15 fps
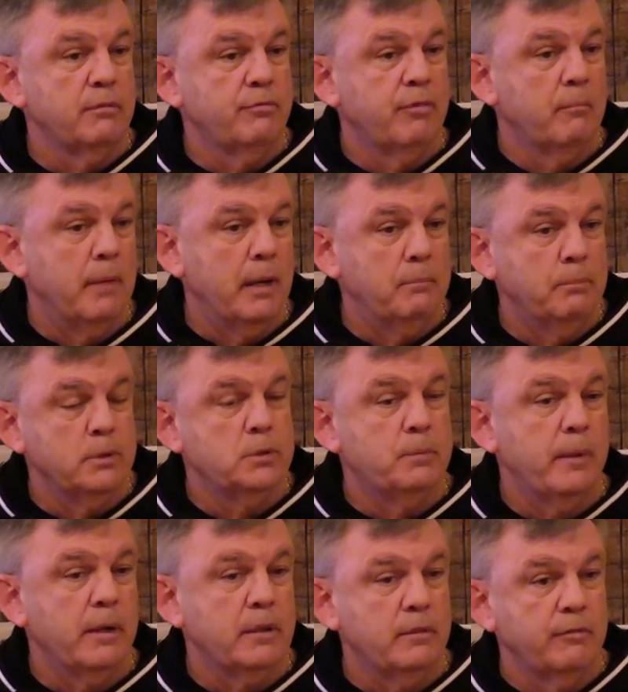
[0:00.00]
it from my
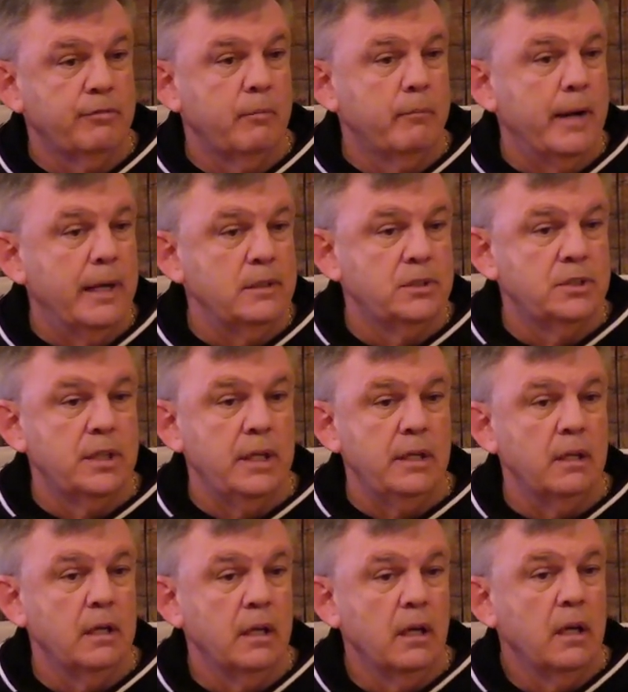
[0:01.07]
perspective, from my
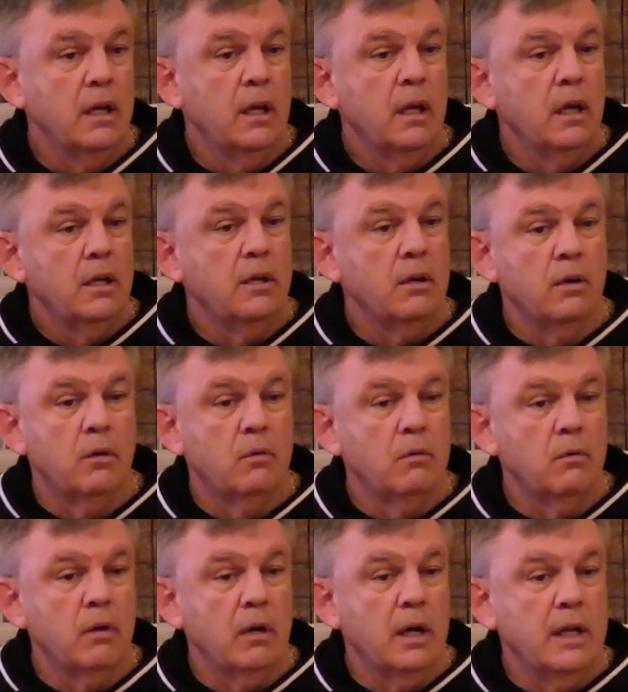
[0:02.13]
seat, you
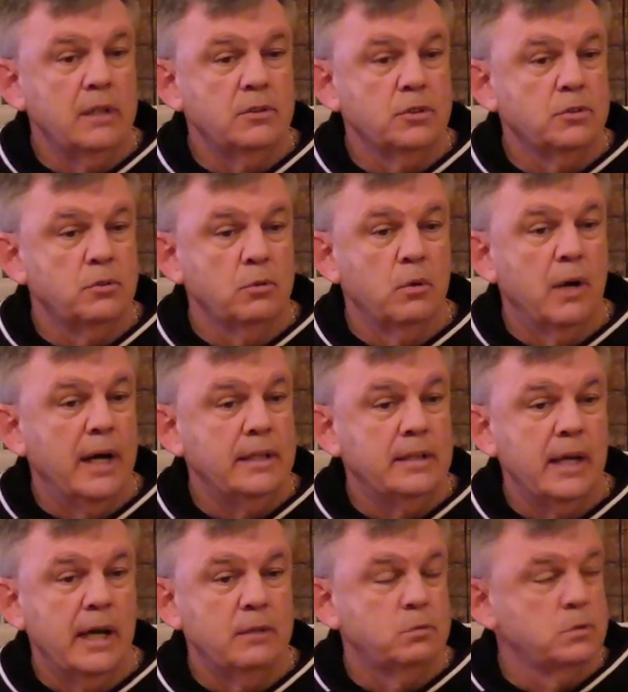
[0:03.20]
know, I just knew high
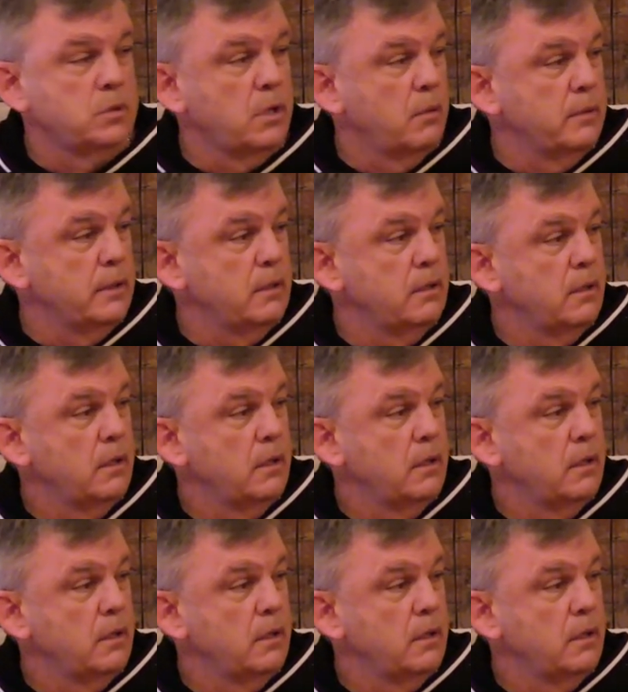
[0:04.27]
tide was coming.